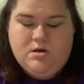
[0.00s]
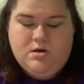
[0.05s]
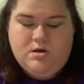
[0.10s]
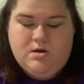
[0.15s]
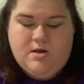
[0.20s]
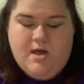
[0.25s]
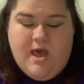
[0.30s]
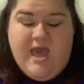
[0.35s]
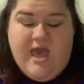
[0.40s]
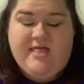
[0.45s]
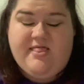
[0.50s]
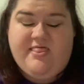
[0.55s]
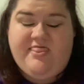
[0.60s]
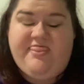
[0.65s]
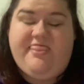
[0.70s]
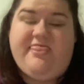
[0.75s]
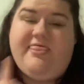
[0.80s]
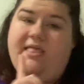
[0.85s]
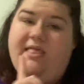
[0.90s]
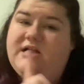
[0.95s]
And
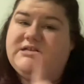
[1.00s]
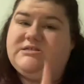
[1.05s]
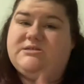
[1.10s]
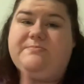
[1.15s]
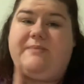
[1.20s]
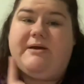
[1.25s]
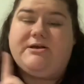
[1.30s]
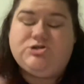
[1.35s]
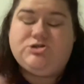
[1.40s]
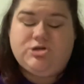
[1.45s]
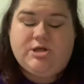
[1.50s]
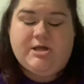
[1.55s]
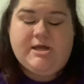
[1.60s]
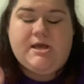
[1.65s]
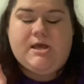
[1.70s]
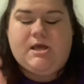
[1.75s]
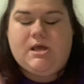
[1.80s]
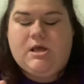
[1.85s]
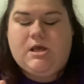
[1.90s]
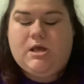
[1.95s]
especially
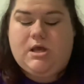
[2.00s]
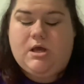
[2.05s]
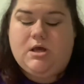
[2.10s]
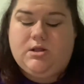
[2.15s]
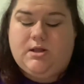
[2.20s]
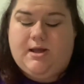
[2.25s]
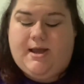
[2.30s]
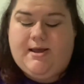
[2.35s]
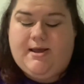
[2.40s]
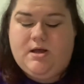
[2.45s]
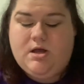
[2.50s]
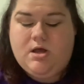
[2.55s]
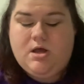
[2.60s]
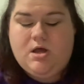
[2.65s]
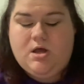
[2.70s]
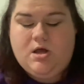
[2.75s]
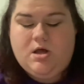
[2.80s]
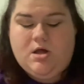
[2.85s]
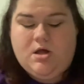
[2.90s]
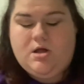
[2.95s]
healing.
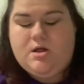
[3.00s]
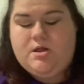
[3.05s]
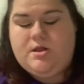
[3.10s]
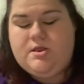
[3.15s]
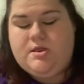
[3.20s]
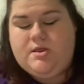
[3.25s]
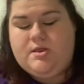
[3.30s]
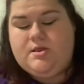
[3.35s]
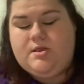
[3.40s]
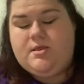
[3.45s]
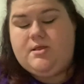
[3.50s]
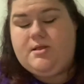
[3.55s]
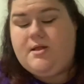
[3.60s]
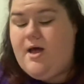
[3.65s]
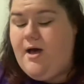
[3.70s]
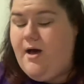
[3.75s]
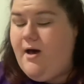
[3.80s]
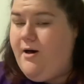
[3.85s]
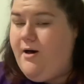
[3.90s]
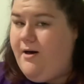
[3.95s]

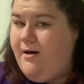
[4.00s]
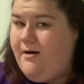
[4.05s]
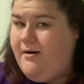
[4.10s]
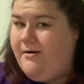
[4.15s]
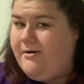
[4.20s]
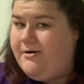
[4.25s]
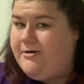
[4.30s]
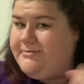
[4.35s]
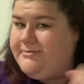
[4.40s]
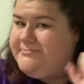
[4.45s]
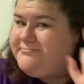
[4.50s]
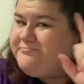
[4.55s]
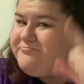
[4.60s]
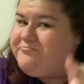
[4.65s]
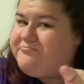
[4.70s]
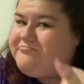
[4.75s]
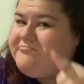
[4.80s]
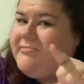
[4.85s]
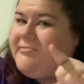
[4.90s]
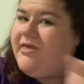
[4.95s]
Oh,
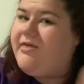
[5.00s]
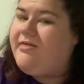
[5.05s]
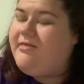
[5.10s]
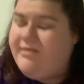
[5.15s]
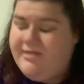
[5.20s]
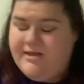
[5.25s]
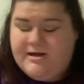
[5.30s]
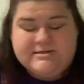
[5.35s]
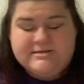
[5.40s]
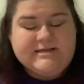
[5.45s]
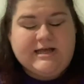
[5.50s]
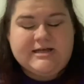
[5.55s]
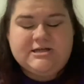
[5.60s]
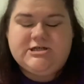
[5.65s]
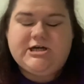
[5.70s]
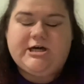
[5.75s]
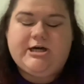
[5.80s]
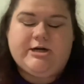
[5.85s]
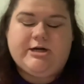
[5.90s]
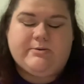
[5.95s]
here's that
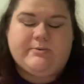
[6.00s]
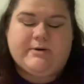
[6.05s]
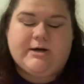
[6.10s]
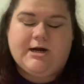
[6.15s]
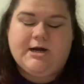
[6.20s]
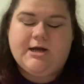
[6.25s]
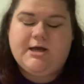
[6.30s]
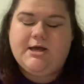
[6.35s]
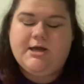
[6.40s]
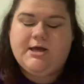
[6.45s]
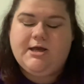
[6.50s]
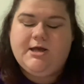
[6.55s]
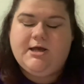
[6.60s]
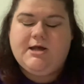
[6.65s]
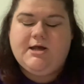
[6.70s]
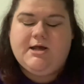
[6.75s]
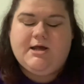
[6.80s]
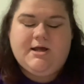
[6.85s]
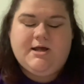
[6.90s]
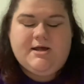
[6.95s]
shadow work.
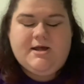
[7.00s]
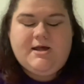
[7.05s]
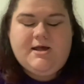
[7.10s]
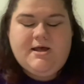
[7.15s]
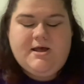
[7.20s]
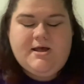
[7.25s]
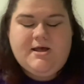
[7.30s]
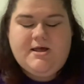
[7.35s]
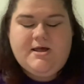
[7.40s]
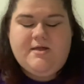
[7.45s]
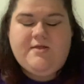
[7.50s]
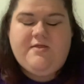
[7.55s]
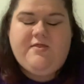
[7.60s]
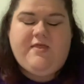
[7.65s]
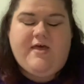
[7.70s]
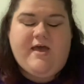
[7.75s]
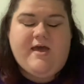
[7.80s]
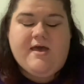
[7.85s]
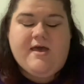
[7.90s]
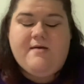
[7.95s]

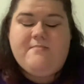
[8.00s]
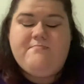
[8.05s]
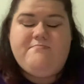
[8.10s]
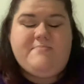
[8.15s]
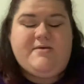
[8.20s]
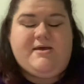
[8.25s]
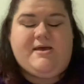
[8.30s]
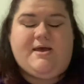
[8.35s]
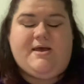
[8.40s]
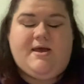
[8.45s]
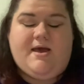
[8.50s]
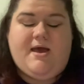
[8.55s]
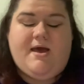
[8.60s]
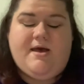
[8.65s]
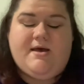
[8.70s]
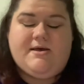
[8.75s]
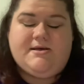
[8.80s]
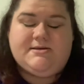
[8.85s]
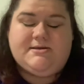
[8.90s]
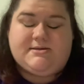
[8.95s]
They can be
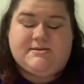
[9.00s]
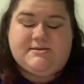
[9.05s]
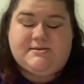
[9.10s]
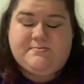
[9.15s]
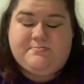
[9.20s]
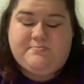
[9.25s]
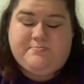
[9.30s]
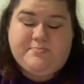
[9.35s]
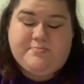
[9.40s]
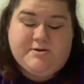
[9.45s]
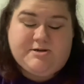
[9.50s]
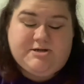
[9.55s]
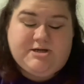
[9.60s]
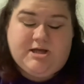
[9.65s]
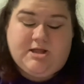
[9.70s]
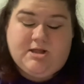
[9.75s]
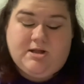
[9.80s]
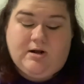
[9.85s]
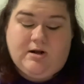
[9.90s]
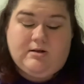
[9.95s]

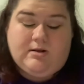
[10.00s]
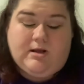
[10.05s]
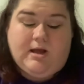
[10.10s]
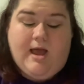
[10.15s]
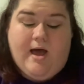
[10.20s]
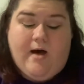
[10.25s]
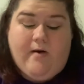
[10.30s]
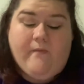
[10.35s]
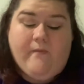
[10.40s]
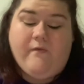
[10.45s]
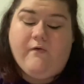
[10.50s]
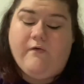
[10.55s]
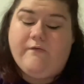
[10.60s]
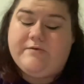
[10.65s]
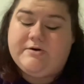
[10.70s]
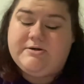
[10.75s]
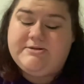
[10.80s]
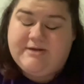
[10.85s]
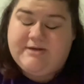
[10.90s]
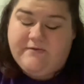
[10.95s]
particularly helpful
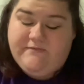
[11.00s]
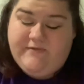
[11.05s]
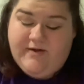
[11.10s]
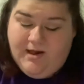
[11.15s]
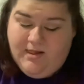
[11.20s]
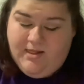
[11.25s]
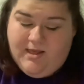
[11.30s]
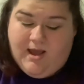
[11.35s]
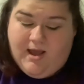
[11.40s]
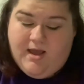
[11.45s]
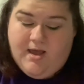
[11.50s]
for self-healing.